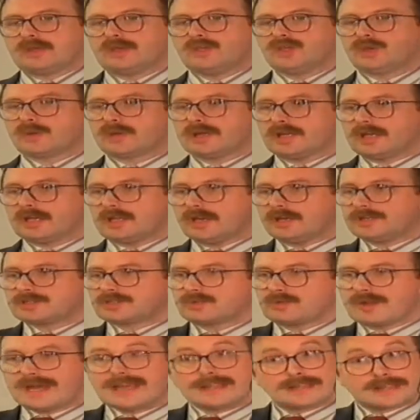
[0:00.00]
you are allowed
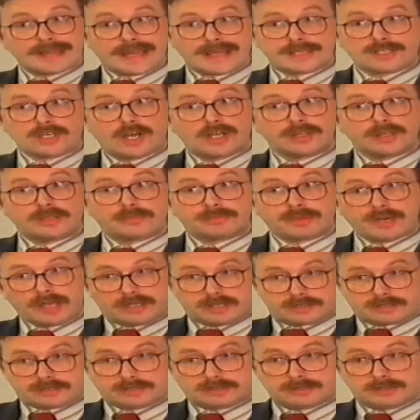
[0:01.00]
to write that on the
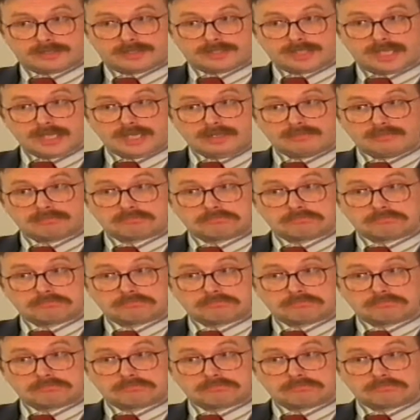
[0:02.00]
product. You see?